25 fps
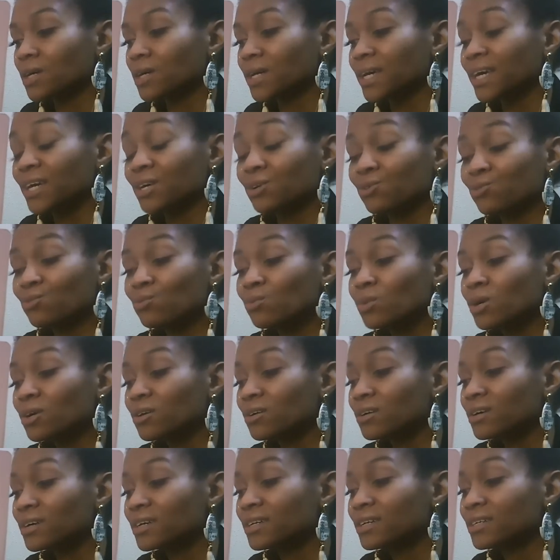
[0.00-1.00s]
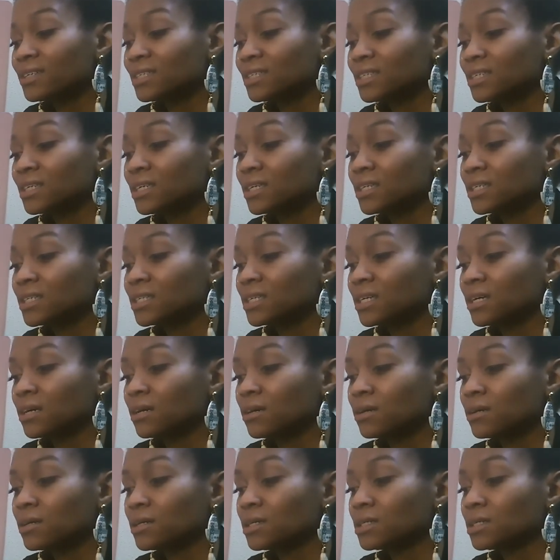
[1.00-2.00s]
candle work,
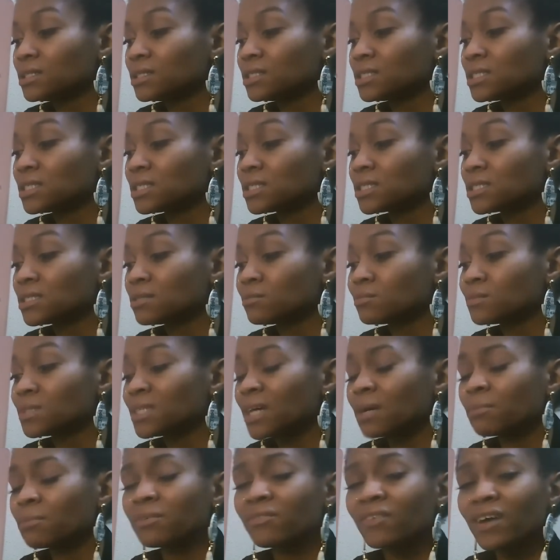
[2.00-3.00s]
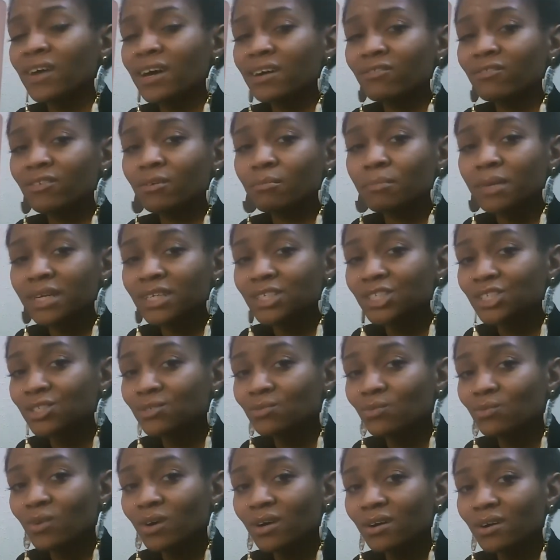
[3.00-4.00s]
uh, some type of
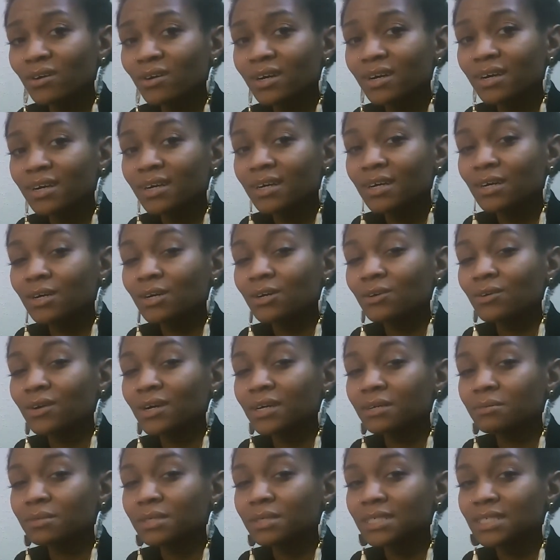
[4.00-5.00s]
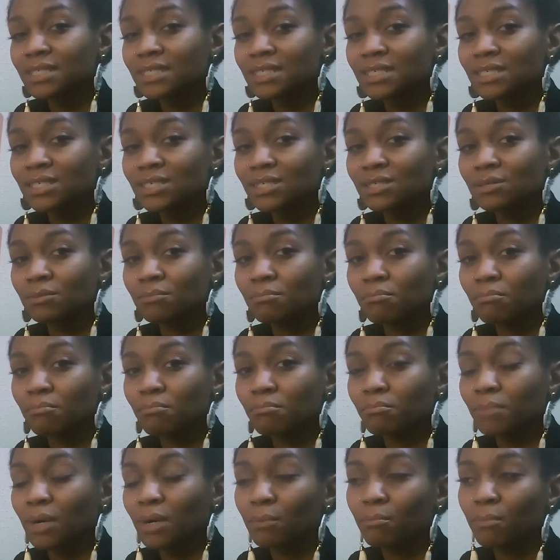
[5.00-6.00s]
affirmation work, right? Because this is a,
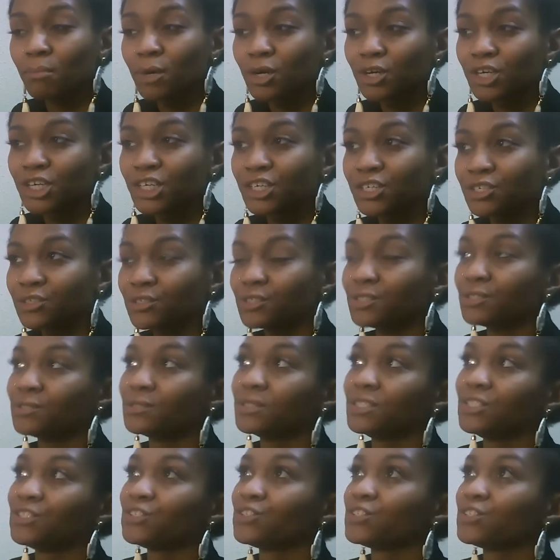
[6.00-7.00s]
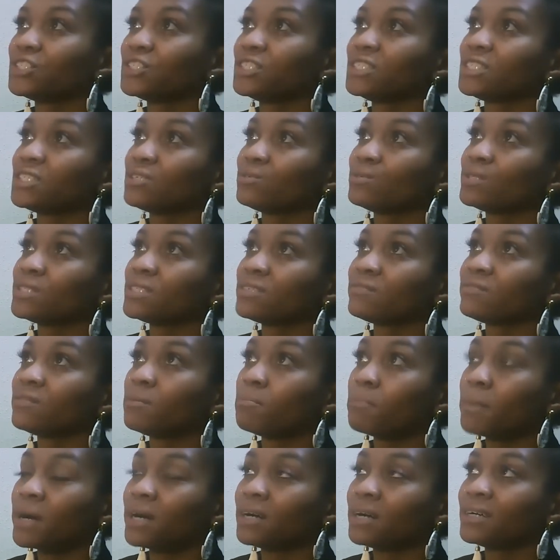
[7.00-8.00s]
a mercurial energy, so it's of
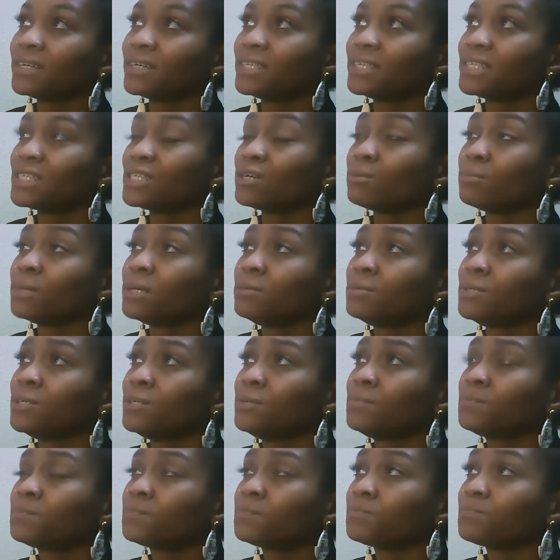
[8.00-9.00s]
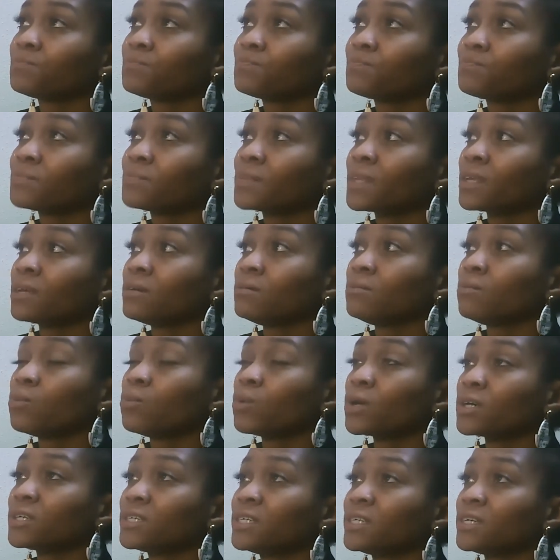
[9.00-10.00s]
the mind. So maybe
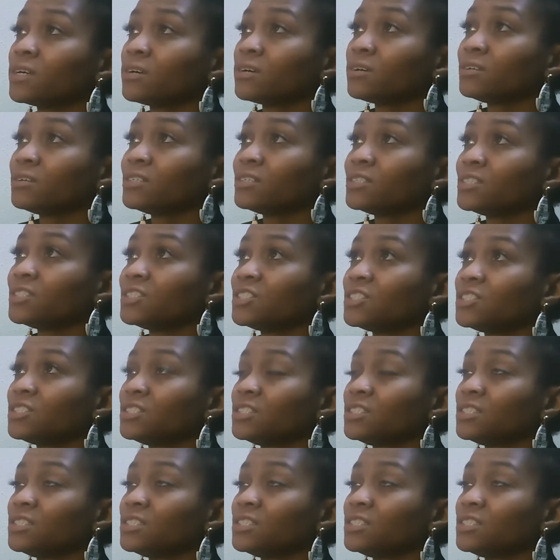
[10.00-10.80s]
working on